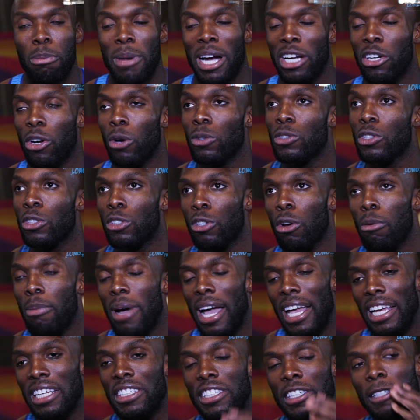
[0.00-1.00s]
my coach, I told
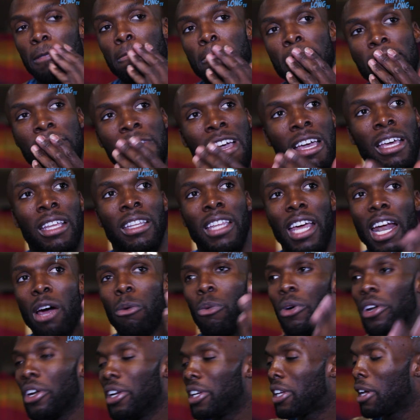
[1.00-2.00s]
my agent that I
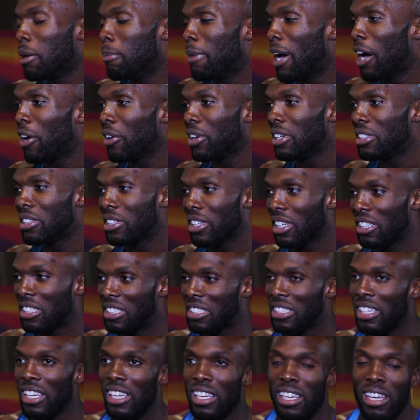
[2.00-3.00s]
wanted to come out and
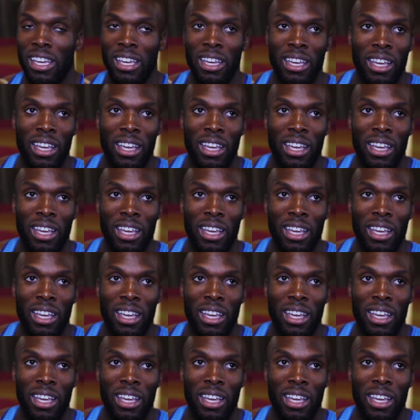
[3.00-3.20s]
just see.